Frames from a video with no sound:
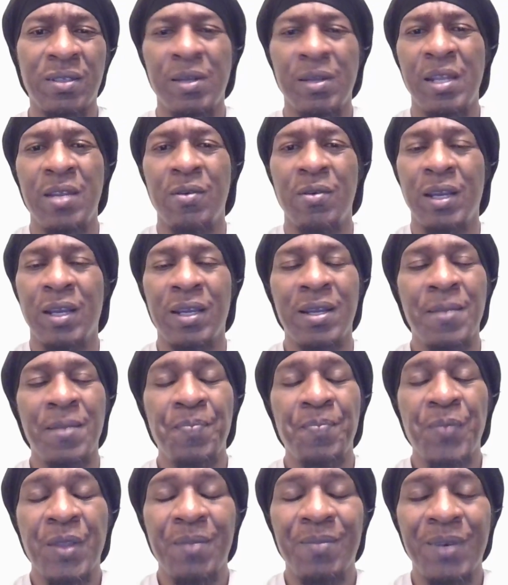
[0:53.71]
Anyway,
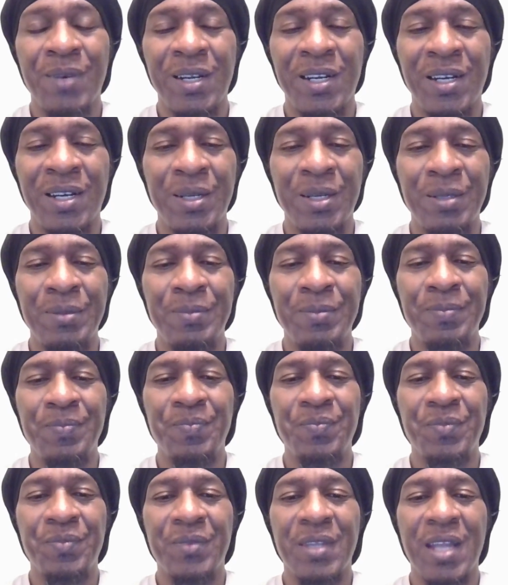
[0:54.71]
but
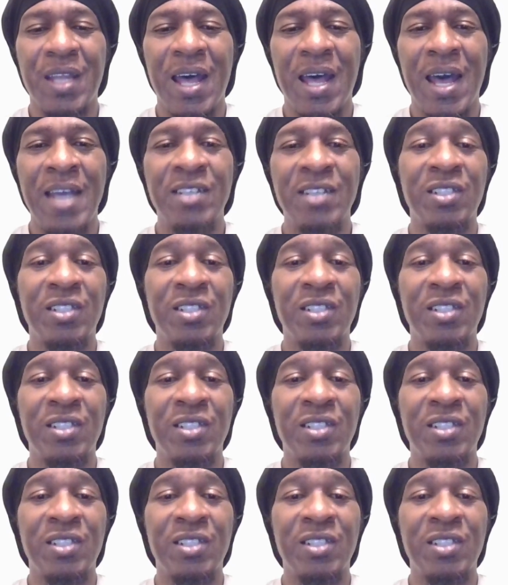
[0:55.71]
I